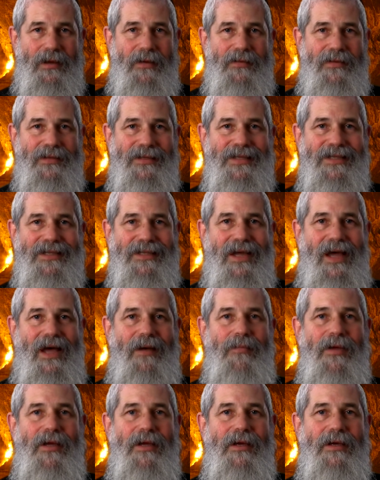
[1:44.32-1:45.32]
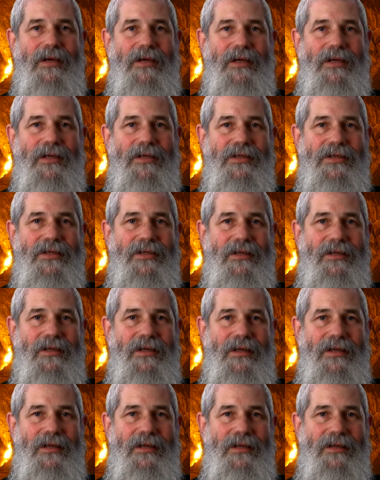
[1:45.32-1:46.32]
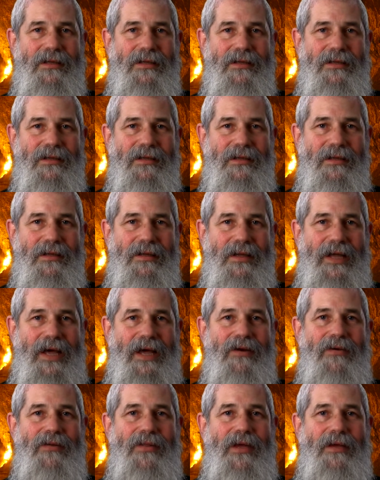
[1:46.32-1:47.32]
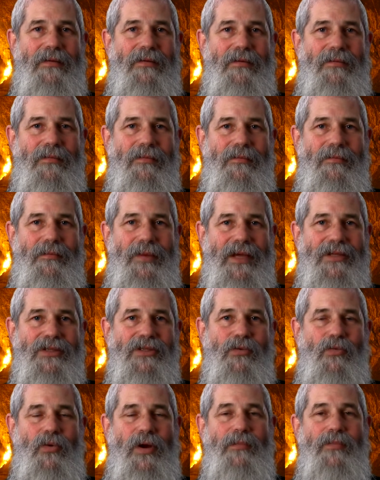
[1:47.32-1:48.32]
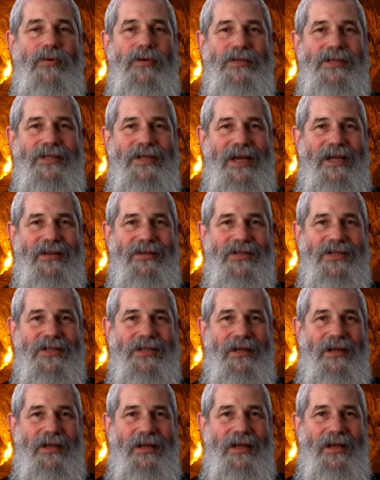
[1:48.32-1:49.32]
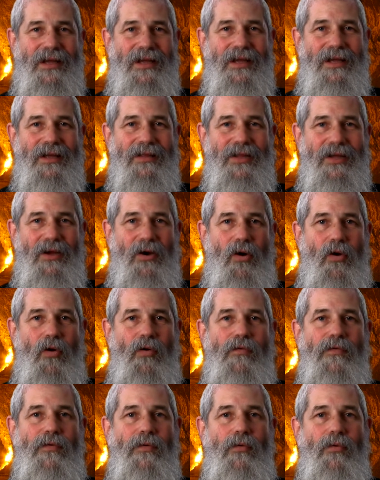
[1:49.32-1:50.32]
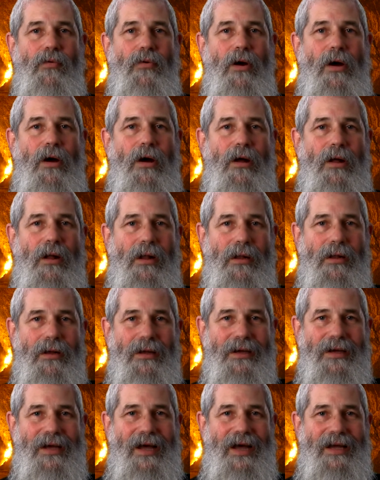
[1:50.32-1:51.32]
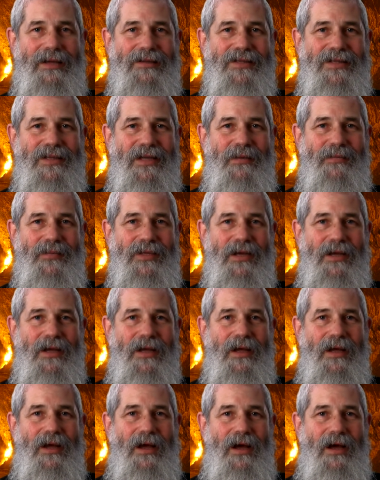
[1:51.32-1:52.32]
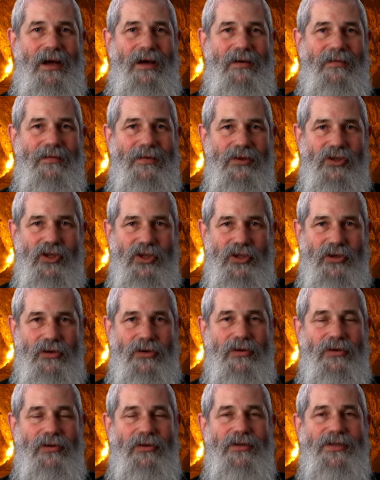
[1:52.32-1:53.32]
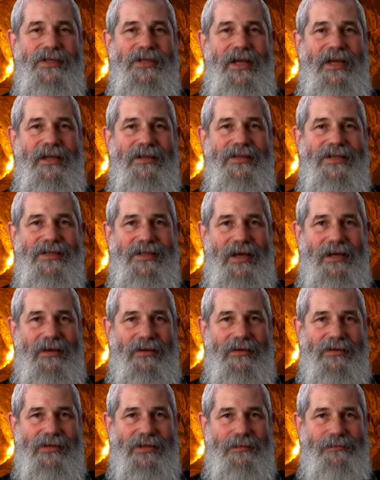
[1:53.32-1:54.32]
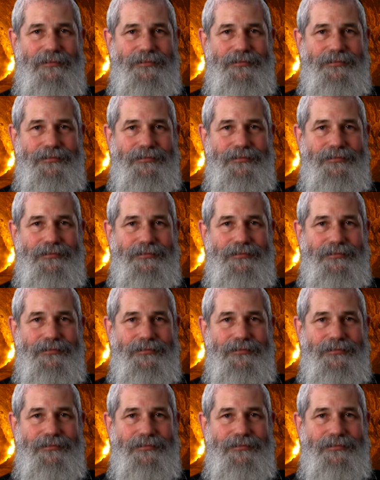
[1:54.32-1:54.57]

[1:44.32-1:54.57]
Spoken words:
The SAMECH is the letter that best represents the overall concept of circles and cycles.